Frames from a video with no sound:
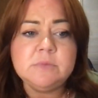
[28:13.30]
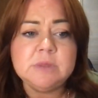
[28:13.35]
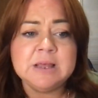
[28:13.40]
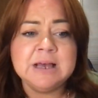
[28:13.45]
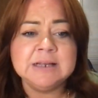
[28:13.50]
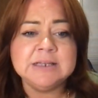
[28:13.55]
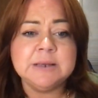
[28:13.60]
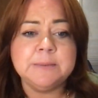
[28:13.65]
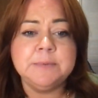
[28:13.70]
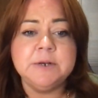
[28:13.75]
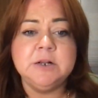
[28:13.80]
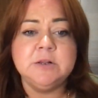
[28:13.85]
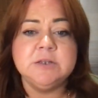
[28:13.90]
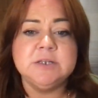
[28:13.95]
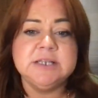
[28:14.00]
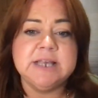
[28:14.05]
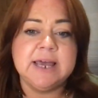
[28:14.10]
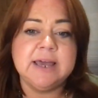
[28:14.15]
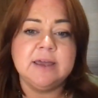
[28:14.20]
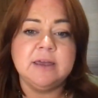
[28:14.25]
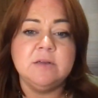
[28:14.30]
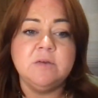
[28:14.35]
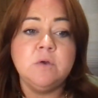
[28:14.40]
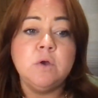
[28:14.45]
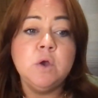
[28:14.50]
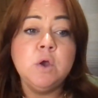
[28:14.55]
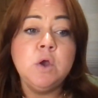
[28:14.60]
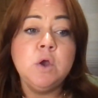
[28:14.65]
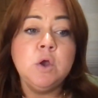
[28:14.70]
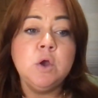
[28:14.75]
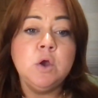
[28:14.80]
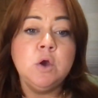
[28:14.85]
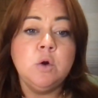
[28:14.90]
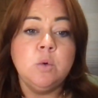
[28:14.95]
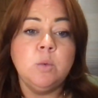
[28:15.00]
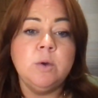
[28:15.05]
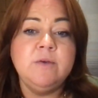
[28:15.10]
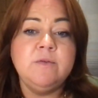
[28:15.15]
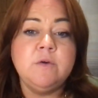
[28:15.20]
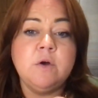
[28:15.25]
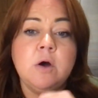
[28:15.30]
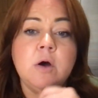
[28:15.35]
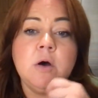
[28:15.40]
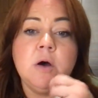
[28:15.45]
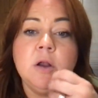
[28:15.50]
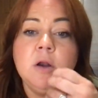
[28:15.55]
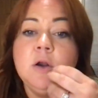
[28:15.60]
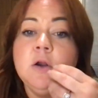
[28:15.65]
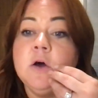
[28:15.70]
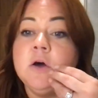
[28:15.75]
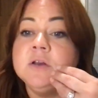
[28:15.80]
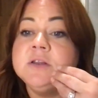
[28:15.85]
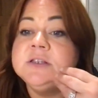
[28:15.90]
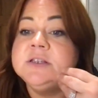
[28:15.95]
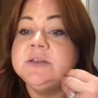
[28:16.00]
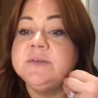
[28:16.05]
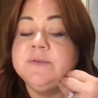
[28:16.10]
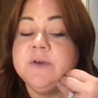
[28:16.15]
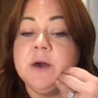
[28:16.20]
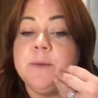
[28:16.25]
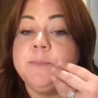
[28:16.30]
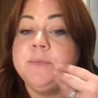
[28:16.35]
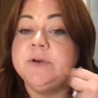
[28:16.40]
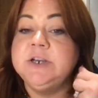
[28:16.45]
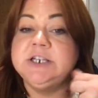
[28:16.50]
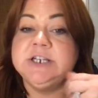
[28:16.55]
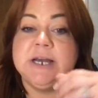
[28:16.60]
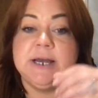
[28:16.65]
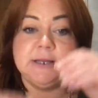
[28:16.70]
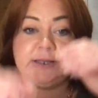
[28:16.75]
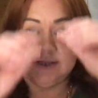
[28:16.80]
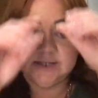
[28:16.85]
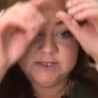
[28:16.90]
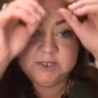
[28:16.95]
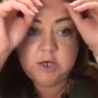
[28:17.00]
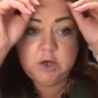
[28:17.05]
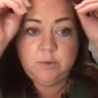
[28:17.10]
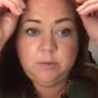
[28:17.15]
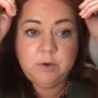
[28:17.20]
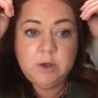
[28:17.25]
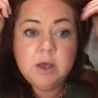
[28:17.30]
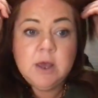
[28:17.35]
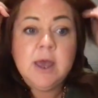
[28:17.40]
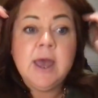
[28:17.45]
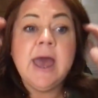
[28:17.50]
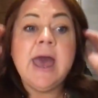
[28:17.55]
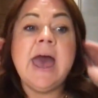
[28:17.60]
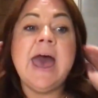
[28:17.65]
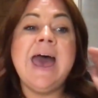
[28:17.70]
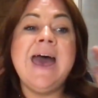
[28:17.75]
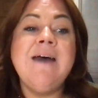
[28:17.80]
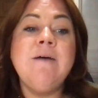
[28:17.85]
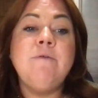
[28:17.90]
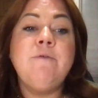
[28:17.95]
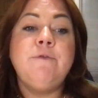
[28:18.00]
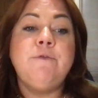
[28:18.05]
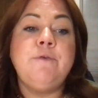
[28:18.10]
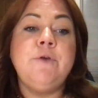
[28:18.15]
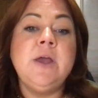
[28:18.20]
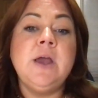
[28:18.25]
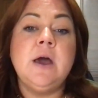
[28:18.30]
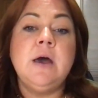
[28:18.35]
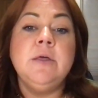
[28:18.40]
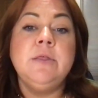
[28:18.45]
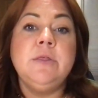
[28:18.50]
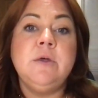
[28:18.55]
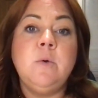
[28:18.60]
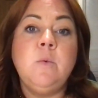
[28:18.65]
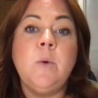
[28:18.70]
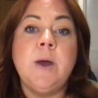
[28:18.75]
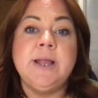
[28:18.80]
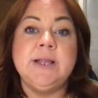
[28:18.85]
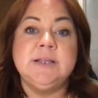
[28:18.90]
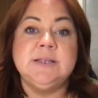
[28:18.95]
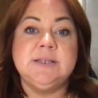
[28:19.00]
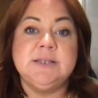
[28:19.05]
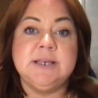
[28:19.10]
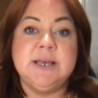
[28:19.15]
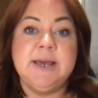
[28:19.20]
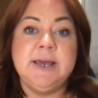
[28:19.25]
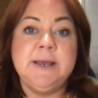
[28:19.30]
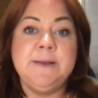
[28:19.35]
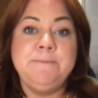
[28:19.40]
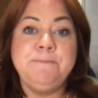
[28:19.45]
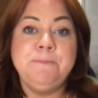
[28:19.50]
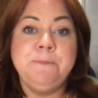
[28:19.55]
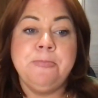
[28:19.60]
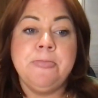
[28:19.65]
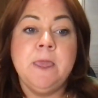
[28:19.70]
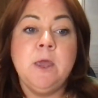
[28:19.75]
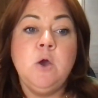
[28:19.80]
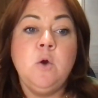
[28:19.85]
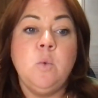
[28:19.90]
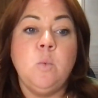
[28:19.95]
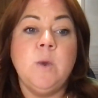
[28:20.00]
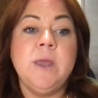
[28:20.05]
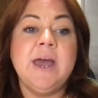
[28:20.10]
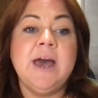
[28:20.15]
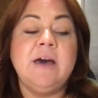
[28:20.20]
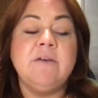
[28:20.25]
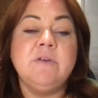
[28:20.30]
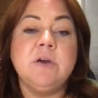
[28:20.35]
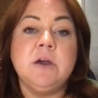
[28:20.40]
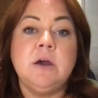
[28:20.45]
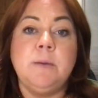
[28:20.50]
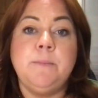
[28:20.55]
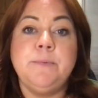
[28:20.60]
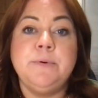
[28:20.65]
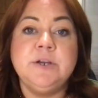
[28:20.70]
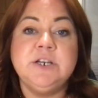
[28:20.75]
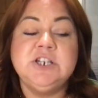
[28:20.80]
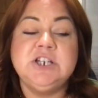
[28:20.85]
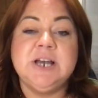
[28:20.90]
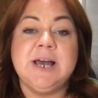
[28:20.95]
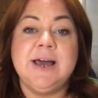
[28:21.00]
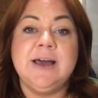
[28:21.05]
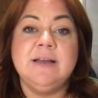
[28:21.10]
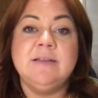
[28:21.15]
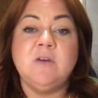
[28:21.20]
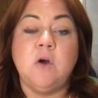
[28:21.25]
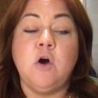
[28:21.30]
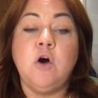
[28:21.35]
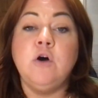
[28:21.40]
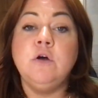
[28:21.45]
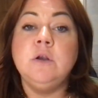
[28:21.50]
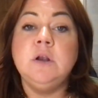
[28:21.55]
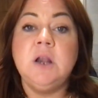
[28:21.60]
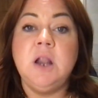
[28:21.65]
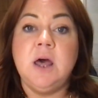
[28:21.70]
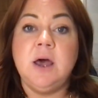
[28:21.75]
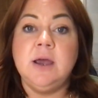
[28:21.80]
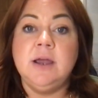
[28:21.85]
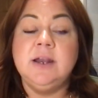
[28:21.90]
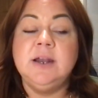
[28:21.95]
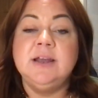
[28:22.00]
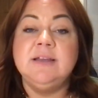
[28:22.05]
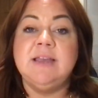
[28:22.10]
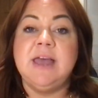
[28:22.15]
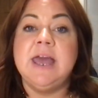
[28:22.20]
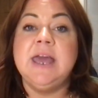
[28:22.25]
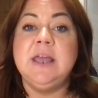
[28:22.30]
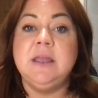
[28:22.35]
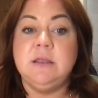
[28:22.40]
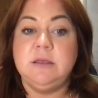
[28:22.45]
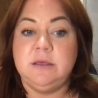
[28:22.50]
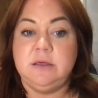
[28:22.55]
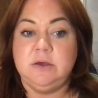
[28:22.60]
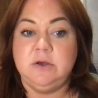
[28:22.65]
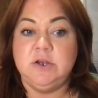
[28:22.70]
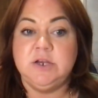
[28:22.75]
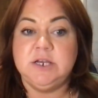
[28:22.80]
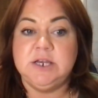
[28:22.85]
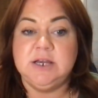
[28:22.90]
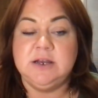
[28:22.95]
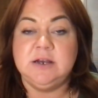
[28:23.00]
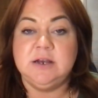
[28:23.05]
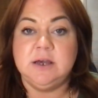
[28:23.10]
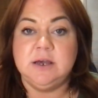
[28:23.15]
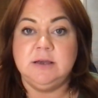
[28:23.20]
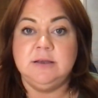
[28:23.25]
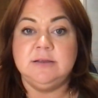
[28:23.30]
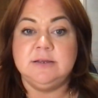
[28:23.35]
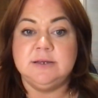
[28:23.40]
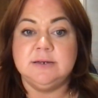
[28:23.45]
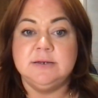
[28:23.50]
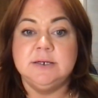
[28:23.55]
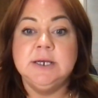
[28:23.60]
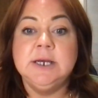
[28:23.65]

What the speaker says: That's happening on the 2nd. We've got lots of cuppa and chats. So every other Wednesday, we have a cuppa and chat online at 8:30 at night.